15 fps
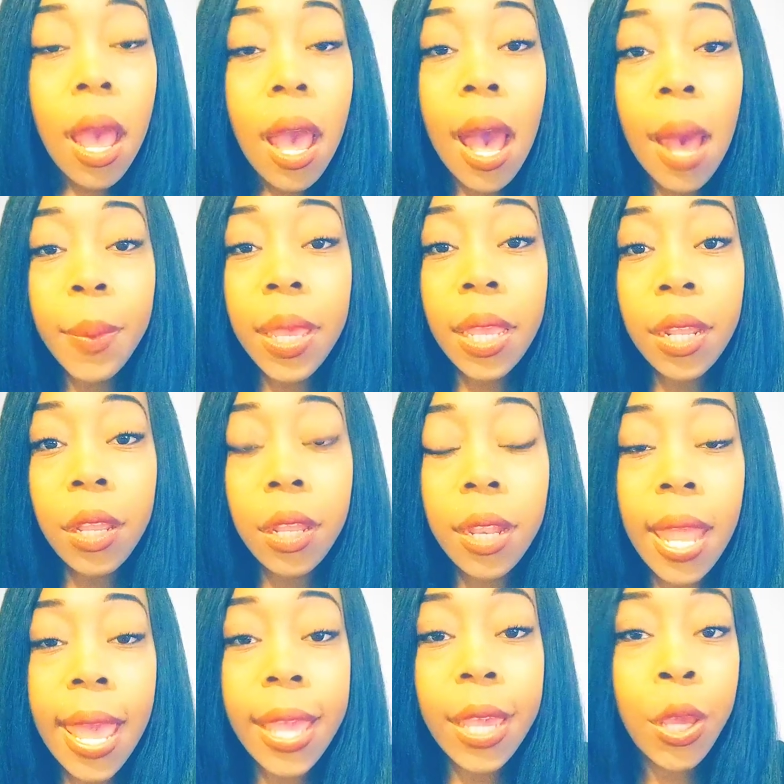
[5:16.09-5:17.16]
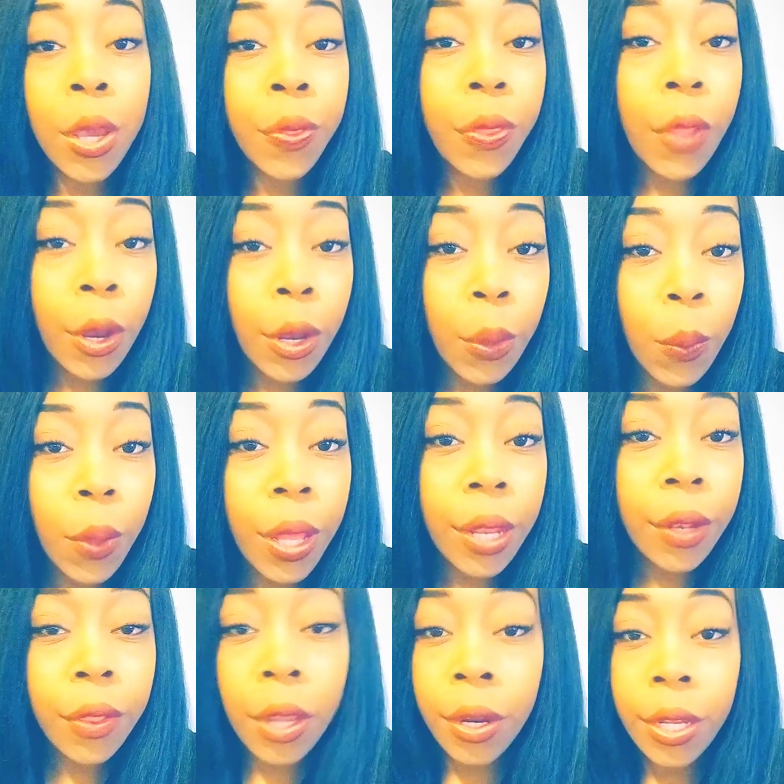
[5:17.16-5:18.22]
I mean, like, you're
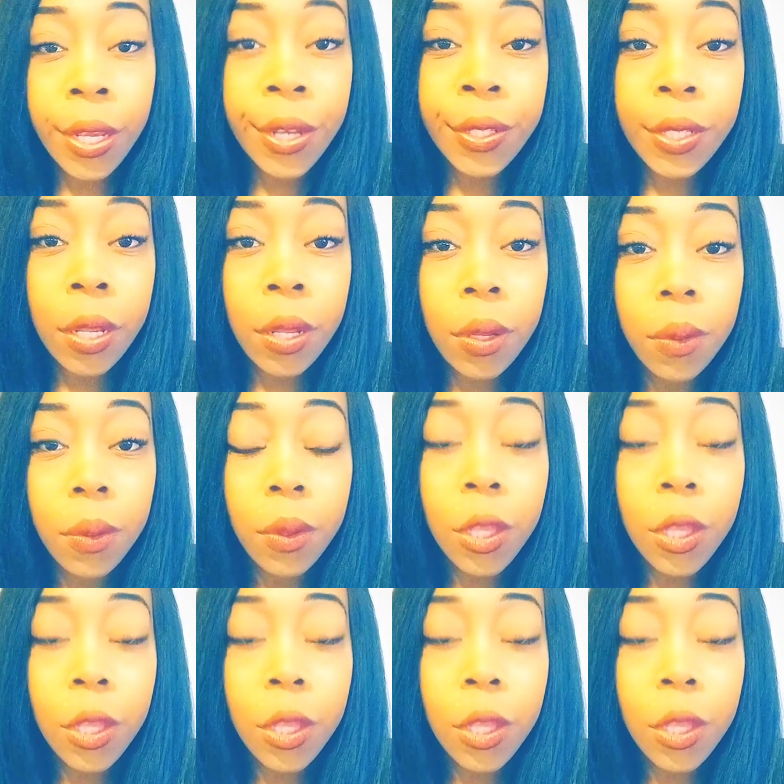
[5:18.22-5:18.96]
31, 30 years old.